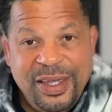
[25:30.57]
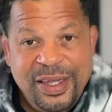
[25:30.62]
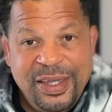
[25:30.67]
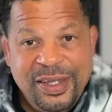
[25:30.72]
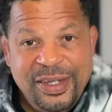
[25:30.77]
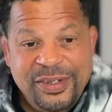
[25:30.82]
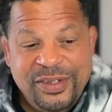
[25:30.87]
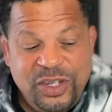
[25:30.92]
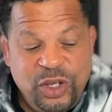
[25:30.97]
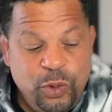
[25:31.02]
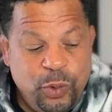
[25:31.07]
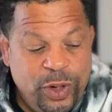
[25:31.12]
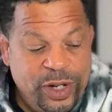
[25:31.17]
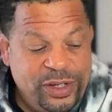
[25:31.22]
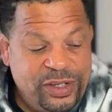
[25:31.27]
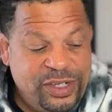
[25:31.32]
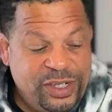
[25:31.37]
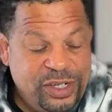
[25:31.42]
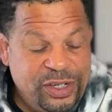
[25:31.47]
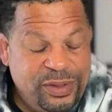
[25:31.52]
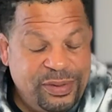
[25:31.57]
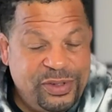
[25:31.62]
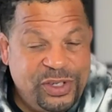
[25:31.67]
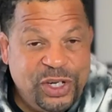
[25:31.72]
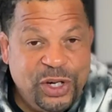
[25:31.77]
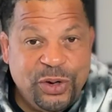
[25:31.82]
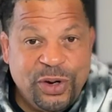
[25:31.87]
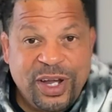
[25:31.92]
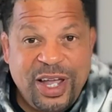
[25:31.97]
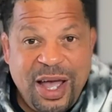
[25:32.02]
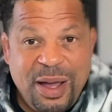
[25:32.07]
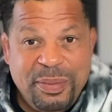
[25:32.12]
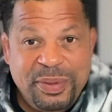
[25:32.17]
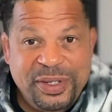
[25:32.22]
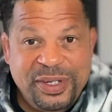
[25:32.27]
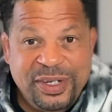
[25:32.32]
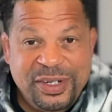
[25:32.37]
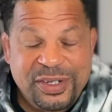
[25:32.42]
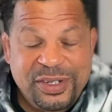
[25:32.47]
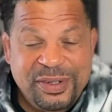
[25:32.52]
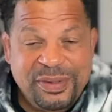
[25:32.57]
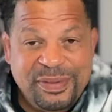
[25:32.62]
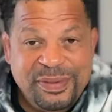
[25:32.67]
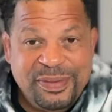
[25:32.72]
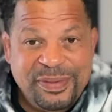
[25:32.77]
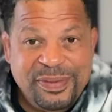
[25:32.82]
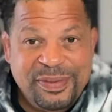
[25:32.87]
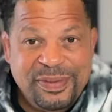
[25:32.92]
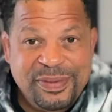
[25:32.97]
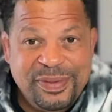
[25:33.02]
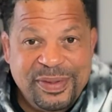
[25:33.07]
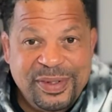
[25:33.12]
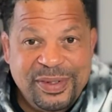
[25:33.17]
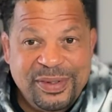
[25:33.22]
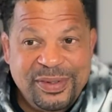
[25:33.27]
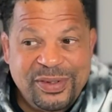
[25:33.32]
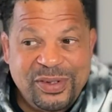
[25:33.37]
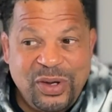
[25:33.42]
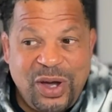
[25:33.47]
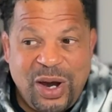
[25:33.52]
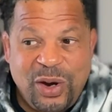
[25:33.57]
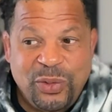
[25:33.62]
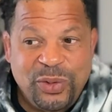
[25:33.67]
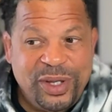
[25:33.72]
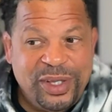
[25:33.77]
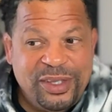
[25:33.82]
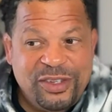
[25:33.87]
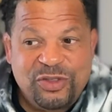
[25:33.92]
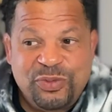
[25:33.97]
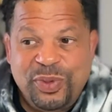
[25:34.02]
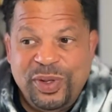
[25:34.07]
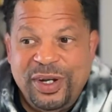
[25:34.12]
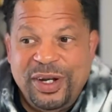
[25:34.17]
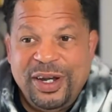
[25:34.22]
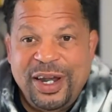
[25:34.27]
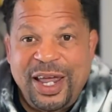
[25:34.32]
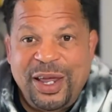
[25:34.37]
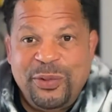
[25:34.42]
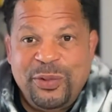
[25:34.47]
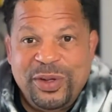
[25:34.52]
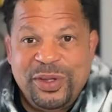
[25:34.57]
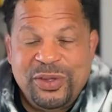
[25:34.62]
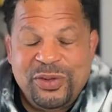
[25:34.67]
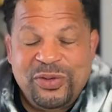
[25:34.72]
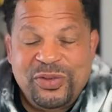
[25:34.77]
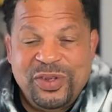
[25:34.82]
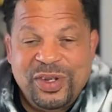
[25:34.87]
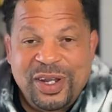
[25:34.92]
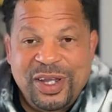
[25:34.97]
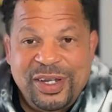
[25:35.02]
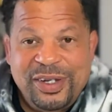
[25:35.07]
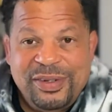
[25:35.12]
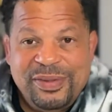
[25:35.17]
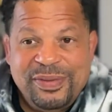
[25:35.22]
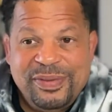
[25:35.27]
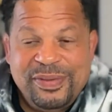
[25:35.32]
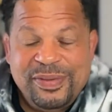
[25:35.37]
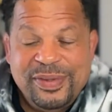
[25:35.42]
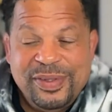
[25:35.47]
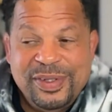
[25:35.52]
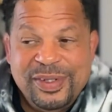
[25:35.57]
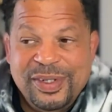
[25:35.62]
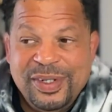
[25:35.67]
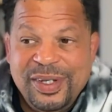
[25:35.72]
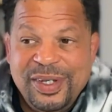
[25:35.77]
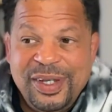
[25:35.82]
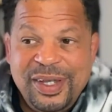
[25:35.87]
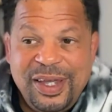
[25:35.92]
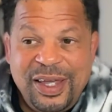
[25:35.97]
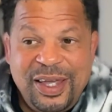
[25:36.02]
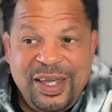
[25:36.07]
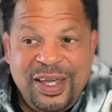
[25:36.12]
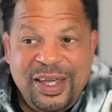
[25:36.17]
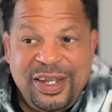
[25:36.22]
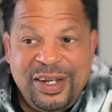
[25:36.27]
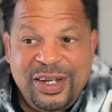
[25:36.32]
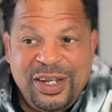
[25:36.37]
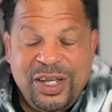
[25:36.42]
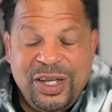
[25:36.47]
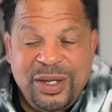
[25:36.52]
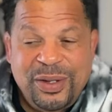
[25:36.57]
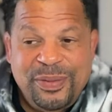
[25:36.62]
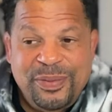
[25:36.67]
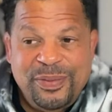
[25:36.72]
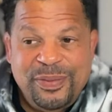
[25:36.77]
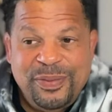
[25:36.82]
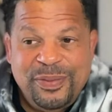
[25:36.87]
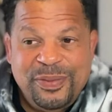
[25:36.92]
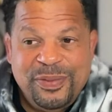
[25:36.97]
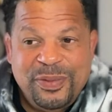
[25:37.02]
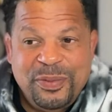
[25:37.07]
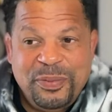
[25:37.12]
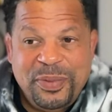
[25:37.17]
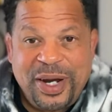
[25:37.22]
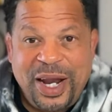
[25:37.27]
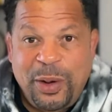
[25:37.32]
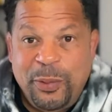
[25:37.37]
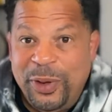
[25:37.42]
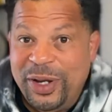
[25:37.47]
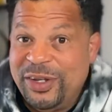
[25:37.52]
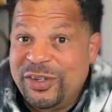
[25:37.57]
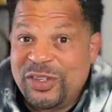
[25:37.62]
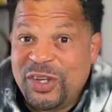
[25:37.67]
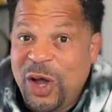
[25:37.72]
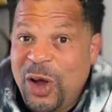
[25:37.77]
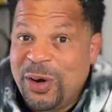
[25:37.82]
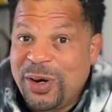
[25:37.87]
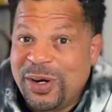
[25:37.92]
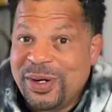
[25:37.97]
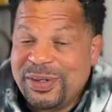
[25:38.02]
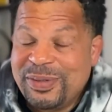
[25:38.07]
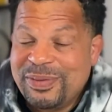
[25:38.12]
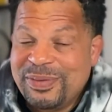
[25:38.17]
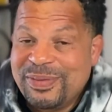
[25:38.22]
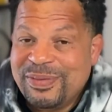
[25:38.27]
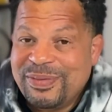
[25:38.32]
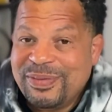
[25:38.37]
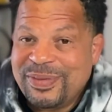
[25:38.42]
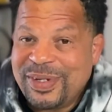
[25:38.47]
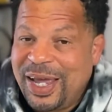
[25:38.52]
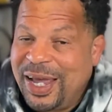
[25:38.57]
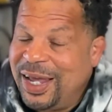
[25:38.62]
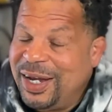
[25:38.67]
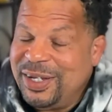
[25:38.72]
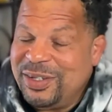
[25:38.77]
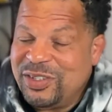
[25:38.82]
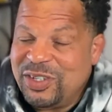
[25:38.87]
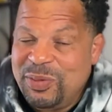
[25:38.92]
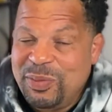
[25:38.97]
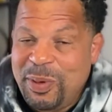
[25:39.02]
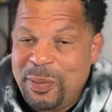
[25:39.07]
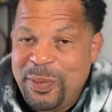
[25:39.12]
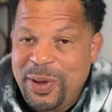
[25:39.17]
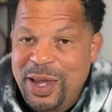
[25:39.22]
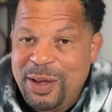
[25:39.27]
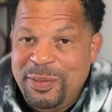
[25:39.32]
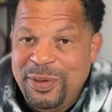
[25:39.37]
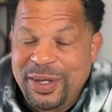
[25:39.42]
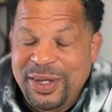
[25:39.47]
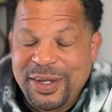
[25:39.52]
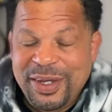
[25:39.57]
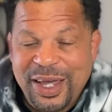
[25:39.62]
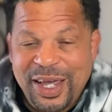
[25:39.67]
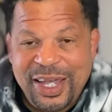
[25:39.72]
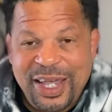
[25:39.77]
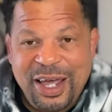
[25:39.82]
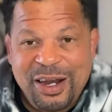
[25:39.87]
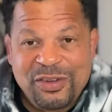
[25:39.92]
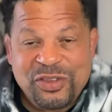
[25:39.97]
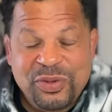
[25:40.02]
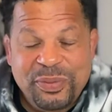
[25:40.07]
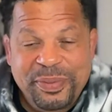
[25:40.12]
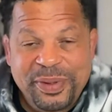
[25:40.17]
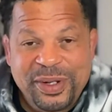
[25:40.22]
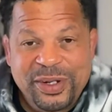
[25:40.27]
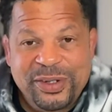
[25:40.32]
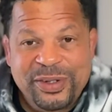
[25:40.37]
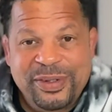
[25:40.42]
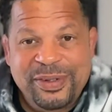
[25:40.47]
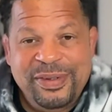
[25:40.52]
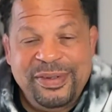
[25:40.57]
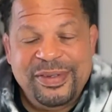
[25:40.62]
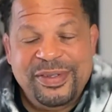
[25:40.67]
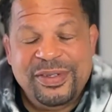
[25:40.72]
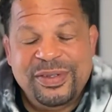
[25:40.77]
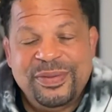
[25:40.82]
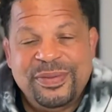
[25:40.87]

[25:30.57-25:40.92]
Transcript: She went to cheer competition, so I don't get to spend the night with her tonight. And but I went and saw her. I had to see my baby. I got her some balloons,